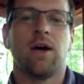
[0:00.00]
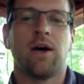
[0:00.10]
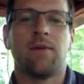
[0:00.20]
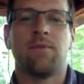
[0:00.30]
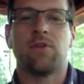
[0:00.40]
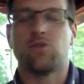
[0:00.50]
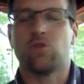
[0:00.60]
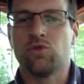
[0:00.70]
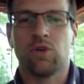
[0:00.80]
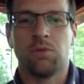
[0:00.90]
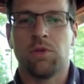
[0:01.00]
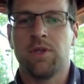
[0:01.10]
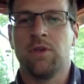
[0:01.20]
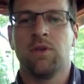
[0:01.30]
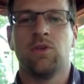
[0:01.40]
There's no
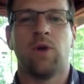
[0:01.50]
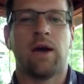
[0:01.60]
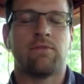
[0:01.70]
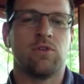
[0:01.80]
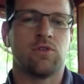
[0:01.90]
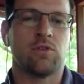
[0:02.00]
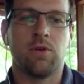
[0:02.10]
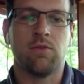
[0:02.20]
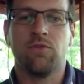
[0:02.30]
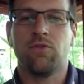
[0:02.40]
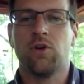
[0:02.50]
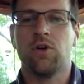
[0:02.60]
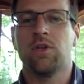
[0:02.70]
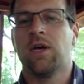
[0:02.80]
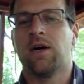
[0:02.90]
dribbling. You have to use a pivot
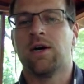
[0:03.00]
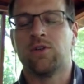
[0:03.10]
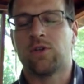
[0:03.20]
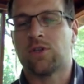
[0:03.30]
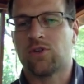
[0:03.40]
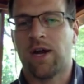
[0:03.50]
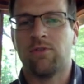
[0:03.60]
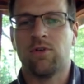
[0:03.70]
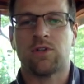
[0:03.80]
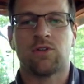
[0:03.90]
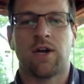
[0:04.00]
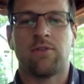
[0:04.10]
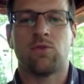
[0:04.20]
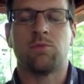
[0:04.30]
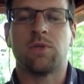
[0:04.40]
foot. You can travel. A
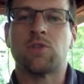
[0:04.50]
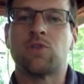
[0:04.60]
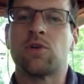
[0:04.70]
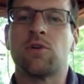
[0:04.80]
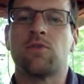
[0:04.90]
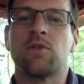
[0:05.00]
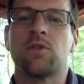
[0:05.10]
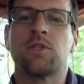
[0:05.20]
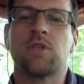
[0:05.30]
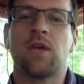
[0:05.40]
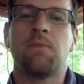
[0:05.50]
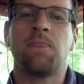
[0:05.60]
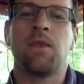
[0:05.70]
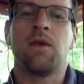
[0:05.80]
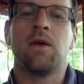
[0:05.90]
travel would be a turnover in this game.
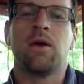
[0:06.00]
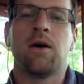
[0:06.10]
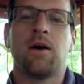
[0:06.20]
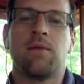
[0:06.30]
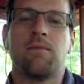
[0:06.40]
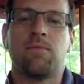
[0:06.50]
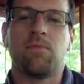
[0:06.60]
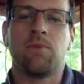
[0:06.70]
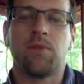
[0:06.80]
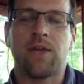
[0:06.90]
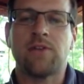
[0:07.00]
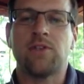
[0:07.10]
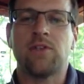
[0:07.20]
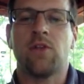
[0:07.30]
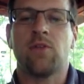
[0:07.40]
But that's
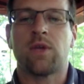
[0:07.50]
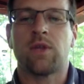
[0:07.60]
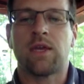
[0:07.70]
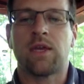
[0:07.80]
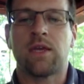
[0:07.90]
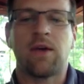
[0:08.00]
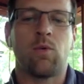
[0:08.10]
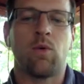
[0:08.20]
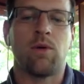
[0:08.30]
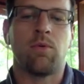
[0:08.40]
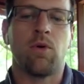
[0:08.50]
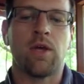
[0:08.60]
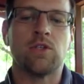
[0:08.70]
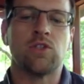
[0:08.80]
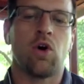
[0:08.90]
another way they can get that 1
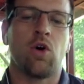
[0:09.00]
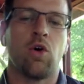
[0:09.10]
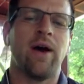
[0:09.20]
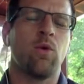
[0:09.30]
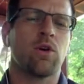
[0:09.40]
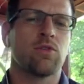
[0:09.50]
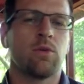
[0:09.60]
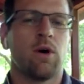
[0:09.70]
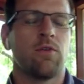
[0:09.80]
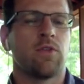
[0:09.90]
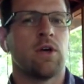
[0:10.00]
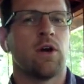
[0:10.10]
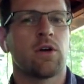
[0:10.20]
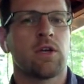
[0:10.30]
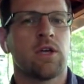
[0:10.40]
point. So that works really well for the
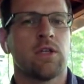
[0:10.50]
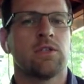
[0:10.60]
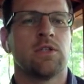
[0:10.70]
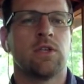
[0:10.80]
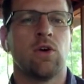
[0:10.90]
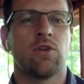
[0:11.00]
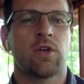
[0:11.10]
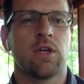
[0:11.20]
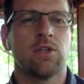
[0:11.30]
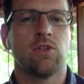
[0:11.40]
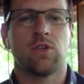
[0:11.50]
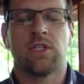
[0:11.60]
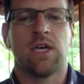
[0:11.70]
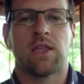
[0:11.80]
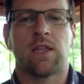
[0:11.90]
younger kids. The older kids, you could
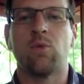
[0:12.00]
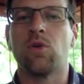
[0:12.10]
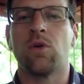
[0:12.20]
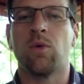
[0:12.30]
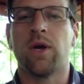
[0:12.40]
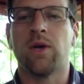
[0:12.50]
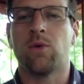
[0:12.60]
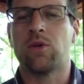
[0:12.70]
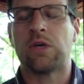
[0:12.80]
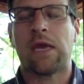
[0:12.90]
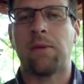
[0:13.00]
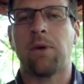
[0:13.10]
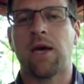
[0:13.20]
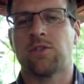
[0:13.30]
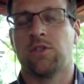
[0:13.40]
take that rule away where you can't
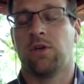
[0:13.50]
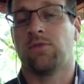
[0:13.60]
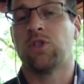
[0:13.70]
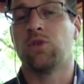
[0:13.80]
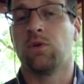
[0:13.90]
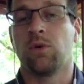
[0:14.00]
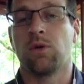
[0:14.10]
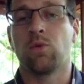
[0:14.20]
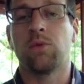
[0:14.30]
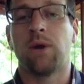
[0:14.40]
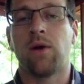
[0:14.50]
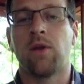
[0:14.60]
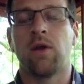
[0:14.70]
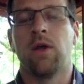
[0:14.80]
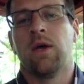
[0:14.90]
pass it. You have to shoot it where you
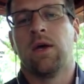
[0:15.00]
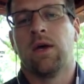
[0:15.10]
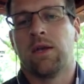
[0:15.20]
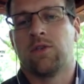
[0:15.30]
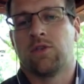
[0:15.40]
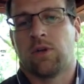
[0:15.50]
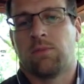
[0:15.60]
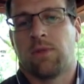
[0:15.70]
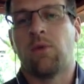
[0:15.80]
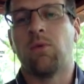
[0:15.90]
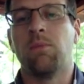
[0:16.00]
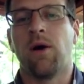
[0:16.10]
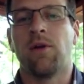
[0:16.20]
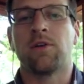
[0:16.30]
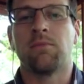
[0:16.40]
rebound it, and it's just up to that
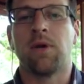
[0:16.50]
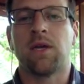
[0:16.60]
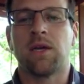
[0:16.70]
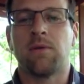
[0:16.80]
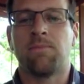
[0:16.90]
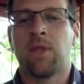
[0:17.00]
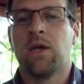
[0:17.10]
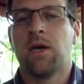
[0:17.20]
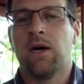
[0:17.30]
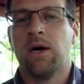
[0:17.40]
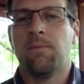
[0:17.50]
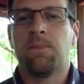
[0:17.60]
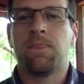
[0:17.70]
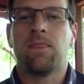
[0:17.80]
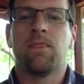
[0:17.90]
rebounder to make it.
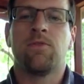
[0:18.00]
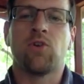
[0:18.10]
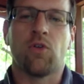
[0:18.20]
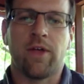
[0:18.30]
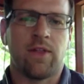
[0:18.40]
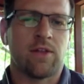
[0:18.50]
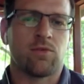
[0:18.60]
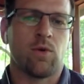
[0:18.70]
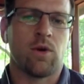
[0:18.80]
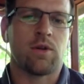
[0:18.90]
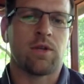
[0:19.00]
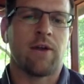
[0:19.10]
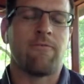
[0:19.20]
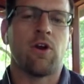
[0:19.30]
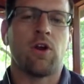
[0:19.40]
So that's one kind
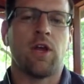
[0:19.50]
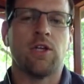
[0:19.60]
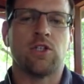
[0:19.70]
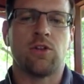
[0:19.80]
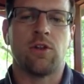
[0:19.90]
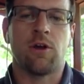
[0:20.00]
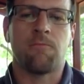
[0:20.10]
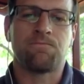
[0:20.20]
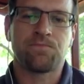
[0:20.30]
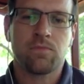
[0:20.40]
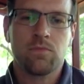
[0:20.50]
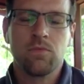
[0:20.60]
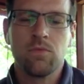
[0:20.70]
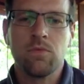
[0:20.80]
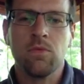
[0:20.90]
of variation there.
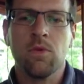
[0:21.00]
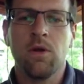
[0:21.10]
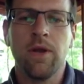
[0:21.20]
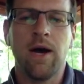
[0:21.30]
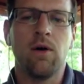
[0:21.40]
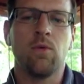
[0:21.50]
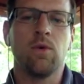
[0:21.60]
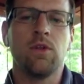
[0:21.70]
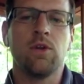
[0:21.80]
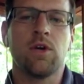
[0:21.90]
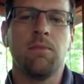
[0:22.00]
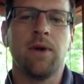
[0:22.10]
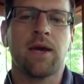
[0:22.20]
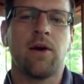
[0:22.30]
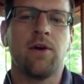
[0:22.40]
Now, when you come
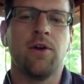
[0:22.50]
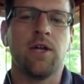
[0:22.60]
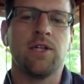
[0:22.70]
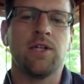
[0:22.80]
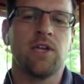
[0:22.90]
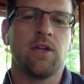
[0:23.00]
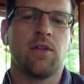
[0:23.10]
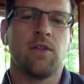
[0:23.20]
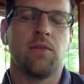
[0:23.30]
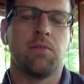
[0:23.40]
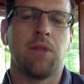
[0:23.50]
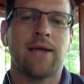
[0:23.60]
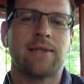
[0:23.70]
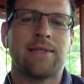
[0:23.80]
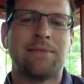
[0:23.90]
back out here, let's say the
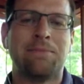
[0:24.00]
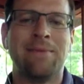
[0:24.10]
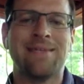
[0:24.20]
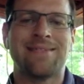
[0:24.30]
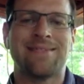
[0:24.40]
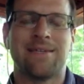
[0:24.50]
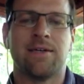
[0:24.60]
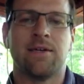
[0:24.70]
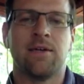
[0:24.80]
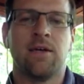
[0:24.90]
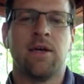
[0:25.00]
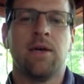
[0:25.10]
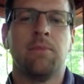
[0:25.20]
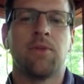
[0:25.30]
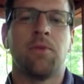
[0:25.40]
black team missed it,
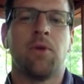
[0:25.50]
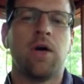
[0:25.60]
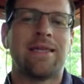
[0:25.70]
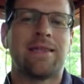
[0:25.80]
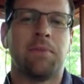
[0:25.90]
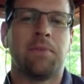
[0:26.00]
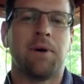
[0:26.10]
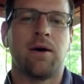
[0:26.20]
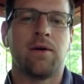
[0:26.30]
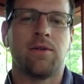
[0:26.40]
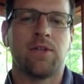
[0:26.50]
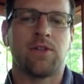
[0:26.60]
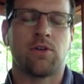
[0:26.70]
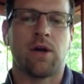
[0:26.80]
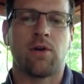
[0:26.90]
but the ball hit the
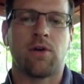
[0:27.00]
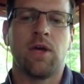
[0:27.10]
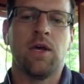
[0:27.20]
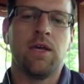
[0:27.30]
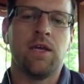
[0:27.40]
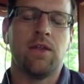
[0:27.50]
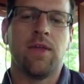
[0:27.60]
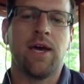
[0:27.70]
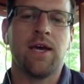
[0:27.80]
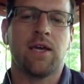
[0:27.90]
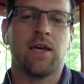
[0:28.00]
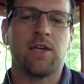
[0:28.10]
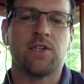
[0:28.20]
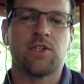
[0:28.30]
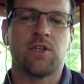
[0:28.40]
ground. In that case,